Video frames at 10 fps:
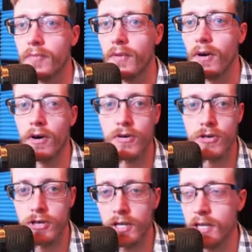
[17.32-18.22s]
Oh,
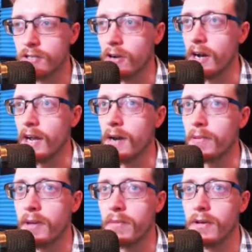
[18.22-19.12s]
sh. that's right. I gotta
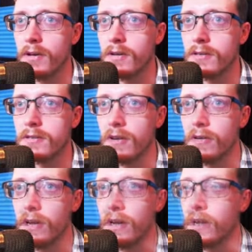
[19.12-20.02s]
pay bills, don't
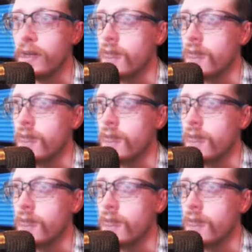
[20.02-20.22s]
I?